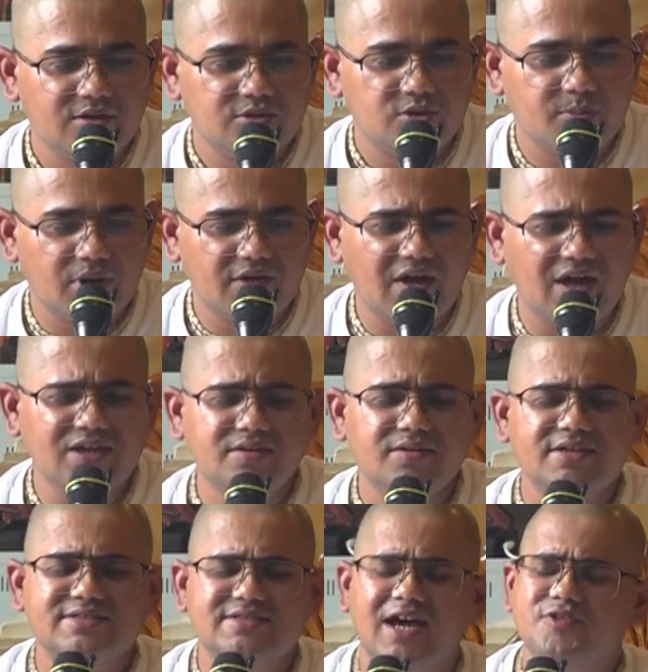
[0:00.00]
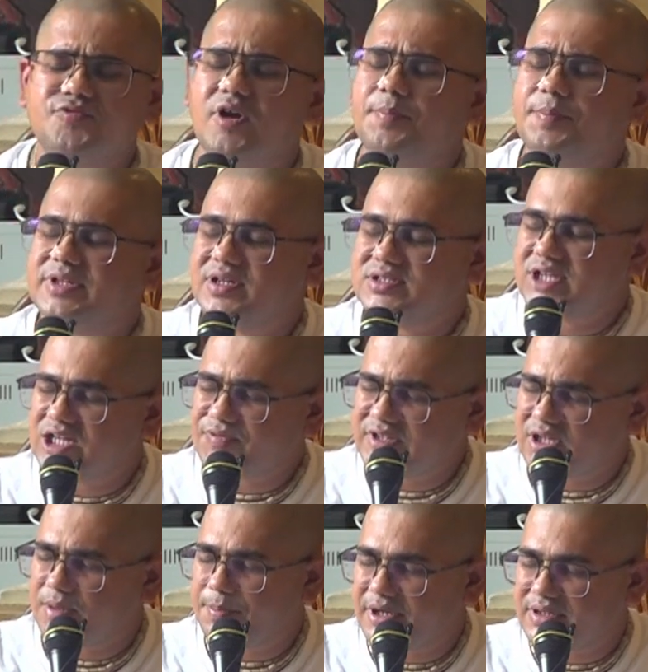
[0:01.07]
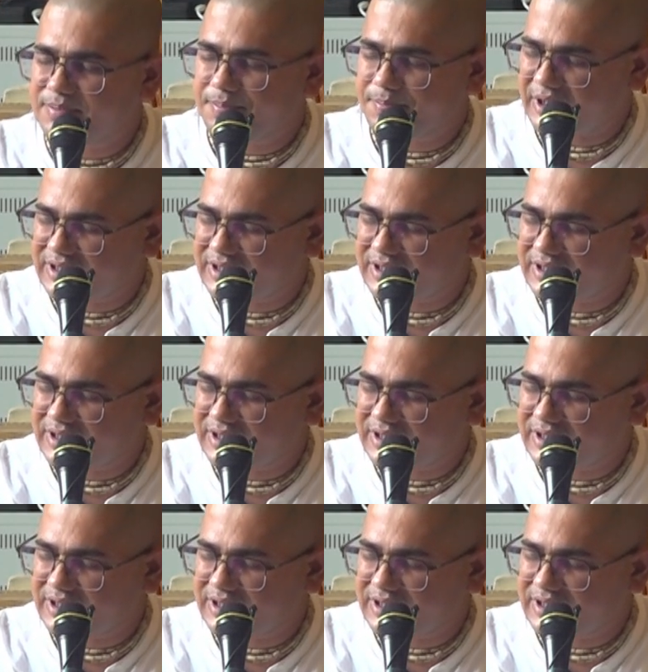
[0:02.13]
So Bhagavan is sattvatam